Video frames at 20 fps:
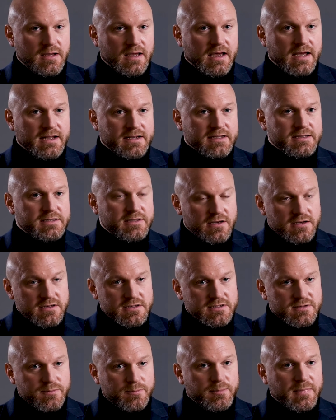and it
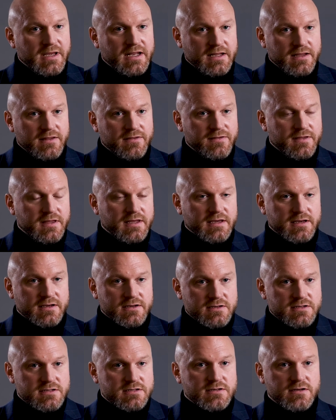does many
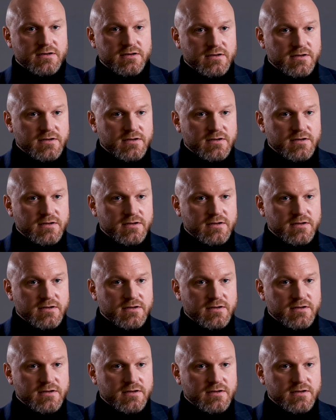things.